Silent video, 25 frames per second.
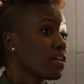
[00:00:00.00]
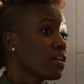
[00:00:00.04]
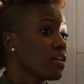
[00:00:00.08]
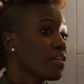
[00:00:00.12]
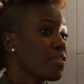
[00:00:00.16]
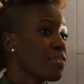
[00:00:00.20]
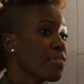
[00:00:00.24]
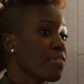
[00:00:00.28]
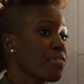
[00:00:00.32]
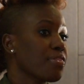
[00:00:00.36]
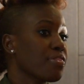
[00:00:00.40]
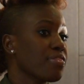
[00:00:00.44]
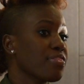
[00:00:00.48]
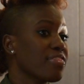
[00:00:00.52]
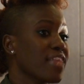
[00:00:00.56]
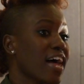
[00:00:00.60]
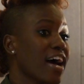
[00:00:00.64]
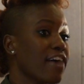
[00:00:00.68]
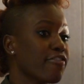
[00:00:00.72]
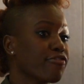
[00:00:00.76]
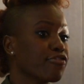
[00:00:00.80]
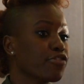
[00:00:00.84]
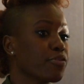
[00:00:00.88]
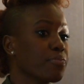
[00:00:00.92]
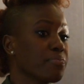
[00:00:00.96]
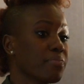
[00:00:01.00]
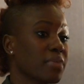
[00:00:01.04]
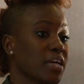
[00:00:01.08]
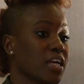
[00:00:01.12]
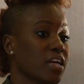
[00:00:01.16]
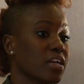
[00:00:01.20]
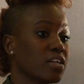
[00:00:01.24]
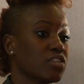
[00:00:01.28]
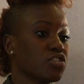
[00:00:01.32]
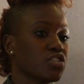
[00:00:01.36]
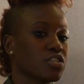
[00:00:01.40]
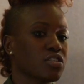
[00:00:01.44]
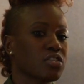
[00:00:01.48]
like it. That for
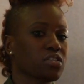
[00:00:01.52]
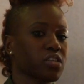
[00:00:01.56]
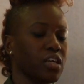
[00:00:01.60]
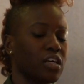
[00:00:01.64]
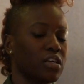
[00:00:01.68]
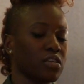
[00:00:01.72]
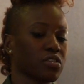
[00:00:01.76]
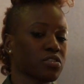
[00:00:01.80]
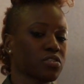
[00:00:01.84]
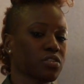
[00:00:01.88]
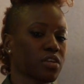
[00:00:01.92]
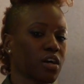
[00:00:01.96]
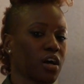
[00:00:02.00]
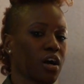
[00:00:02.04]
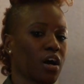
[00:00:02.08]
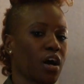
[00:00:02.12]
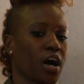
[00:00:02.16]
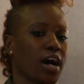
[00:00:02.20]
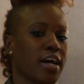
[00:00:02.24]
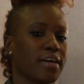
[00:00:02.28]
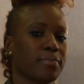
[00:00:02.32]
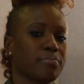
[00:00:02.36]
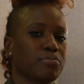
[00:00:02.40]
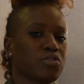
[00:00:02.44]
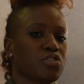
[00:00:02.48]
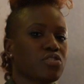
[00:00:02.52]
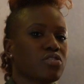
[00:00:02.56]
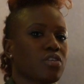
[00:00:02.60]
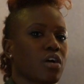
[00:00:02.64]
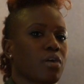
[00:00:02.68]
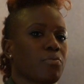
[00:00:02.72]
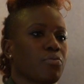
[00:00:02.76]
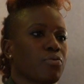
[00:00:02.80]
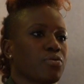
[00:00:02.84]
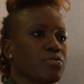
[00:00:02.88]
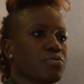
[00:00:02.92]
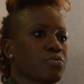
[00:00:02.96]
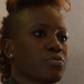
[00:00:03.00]
me just is I'm just
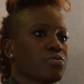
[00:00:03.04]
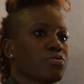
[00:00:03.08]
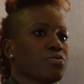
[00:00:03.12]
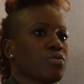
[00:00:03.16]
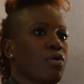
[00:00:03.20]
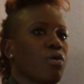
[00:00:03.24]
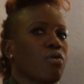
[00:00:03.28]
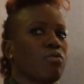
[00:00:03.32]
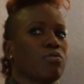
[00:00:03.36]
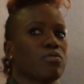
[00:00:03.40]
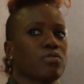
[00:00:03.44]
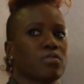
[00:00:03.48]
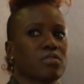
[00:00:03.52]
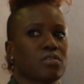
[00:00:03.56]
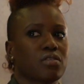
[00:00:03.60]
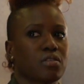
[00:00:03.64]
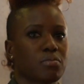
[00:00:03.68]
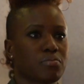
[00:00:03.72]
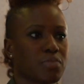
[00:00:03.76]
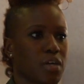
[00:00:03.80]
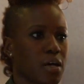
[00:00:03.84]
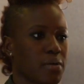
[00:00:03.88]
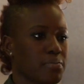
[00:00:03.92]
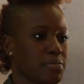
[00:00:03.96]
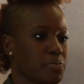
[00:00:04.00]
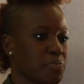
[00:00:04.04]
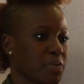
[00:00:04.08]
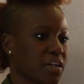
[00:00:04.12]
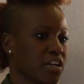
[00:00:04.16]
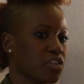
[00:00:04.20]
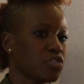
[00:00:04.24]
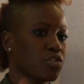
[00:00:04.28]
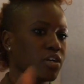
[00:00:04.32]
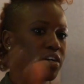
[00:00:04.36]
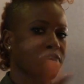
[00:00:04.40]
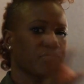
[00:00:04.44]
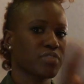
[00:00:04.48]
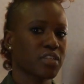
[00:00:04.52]
I'm always always cold, and sometimes
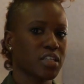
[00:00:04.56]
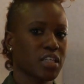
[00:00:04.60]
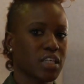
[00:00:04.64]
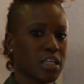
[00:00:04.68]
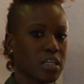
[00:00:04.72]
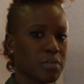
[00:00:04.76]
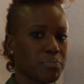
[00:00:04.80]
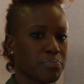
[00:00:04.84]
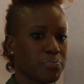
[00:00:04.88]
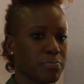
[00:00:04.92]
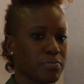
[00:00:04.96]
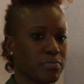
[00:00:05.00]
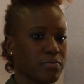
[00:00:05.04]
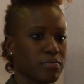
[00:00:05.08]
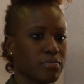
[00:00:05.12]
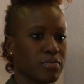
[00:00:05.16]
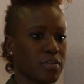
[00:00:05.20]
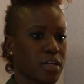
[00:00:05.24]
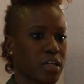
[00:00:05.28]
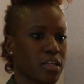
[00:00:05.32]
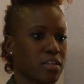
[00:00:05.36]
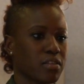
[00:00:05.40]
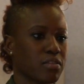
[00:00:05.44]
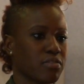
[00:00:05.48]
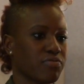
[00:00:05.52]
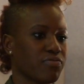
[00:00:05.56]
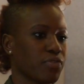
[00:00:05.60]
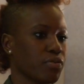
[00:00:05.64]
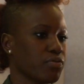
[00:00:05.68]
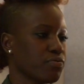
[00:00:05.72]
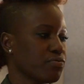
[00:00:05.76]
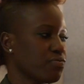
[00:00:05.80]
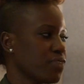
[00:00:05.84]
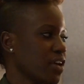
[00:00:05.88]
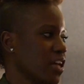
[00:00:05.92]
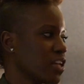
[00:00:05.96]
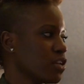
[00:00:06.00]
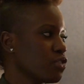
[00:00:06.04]
because you have to keep like
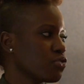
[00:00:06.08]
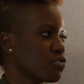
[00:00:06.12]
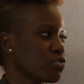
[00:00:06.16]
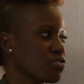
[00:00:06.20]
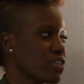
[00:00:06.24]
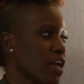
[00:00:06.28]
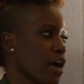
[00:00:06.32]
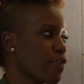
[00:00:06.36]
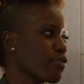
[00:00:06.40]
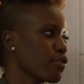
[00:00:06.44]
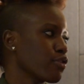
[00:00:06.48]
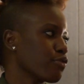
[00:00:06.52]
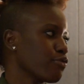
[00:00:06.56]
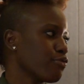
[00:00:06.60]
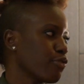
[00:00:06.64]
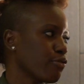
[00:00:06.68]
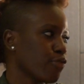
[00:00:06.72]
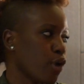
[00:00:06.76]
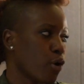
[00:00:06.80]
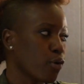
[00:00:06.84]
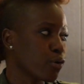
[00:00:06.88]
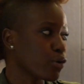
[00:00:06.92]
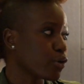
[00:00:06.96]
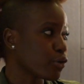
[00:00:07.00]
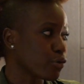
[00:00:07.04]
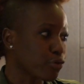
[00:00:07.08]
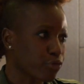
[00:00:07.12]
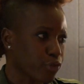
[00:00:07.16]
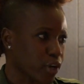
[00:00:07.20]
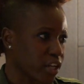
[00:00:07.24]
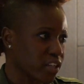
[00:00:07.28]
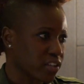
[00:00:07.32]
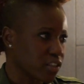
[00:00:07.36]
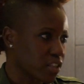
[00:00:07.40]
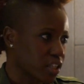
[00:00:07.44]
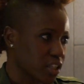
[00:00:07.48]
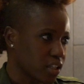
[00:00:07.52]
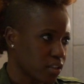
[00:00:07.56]
venues are never vocal
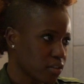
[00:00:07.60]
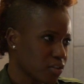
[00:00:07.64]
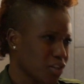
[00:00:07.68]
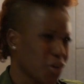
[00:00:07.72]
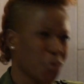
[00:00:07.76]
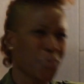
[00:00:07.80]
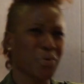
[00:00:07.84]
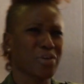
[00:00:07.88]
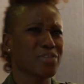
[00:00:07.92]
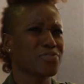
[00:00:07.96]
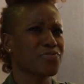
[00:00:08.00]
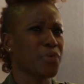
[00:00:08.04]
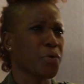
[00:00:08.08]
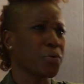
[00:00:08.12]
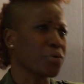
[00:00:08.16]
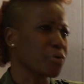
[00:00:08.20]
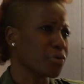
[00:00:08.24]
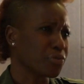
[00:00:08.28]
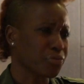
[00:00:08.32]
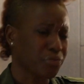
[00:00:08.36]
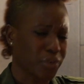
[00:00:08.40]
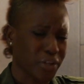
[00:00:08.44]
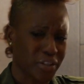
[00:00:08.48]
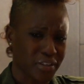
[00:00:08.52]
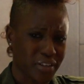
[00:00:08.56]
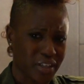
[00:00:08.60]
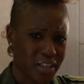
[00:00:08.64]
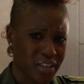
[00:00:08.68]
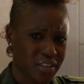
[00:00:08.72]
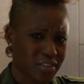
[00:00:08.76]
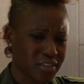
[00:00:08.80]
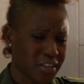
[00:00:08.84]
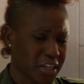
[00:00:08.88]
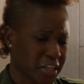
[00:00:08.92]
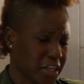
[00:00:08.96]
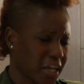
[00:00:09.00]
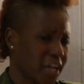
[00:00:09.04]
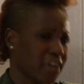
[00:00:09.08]
friendly. Nowhere is vocal
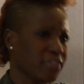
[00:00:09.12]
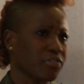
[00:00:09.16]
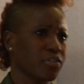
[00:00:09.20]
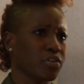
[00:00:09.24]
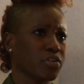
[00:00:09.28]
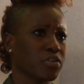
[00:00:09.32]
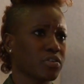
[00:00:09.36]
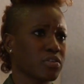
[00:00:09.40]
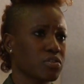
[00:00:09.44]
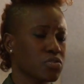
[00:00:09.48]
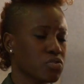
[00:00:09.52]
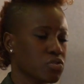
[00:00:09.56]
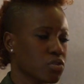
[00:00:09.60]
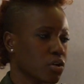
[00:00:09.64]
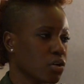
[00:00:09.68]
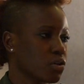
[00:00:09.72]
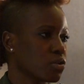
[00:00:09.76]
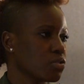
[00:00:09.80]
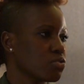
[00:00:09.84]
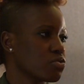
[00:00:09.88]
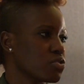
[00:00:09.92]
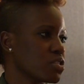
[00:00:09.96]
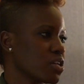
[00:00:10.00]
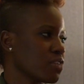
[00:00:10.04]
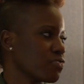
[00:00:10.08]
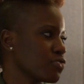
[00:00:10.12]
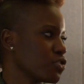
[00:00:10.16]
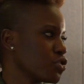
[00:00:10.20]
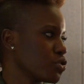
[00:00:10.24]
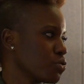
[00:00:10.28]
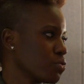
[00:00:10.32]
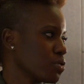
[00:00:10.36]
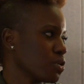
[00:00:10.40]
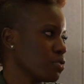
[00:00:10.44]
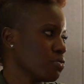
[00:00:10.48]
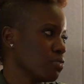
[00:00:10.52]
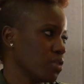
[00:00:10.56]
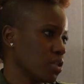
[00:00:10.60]
friendly like ever. So you just have to
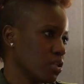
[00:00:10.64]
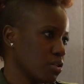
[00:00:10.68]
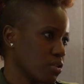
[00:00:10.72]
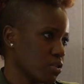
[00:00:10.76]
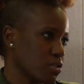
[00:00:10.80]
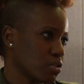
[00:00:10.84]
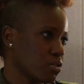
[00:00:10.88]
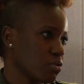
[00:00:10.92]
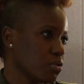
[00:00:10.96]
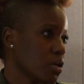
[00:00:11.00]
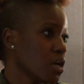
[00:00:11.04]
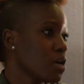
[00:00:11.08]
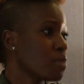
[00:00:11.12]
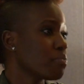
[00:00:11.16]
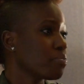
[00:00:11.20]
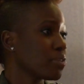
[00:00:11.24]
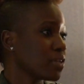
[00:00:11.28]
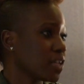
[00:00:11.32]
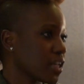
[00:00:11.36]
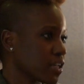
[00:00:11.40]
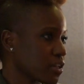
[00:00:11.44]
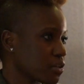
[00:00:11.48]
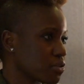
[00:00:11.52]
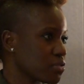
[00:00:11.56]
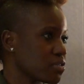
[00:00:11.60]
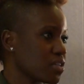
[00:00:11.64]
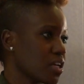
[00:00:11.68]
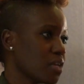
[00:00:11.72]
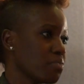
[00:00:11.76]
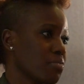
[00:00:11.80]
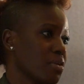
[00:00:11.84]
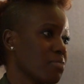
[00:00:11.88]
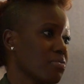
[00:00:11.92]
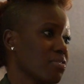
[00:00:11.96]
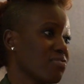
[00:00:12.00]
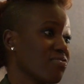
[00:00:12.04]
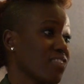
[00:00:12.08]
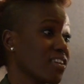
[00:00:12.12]
do what you need to do. Mm. But like you said,
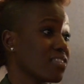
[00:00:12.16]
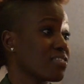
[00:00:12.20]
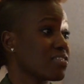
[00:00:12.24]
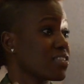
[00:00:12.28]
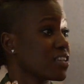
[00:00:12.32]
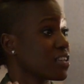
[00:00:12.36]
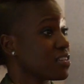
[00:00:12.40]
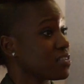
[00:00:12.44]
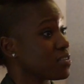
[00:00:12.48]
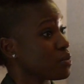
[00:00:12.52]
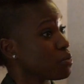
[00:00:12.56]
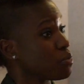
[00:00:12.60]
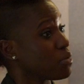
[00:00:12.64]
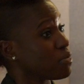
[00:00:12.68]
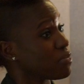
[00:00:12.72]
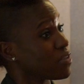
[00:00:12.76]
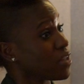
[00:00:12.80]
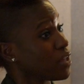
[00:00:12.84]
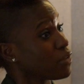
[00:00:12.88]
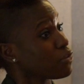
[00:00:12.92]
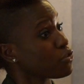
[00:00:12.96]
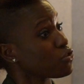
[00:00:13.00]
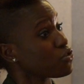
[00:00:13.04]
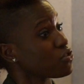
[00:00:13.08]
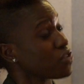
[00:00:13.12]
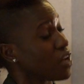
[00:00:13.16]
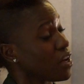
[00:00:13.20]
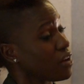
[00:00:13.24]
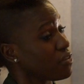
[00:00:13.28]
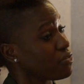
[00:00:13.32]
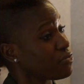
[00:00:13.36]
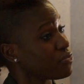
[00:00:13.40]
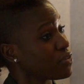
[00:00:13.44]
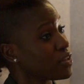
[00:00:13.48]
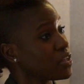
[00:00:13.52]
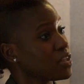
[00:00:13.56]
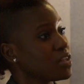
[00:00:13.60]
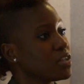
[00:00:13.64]
maybe investing in some of the other
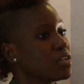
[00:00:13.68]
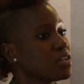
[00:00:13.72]
stuff,